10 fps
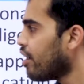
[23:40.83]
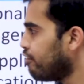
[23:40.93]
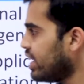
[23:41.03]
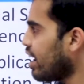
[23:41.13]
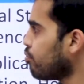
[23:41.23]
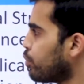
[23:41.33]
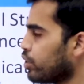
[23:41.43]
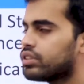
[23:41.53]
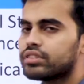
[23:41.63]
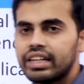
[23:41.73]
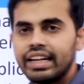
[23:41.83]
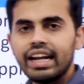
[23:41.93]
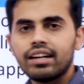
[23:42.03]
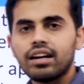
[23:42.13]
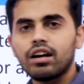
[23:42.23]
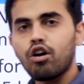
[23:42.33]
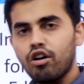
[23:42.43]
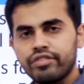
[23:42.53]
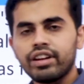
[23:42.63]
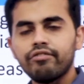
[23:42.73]
we have put the data
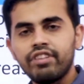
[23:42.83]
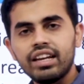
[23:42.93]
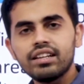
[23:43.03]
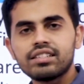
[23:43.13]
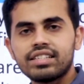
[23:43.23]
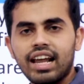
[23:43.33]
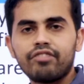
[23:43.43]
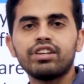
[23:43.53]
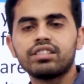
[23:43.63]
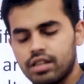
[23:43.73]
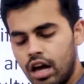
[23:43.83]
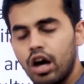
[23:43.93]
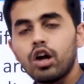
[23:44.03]
of various traffics,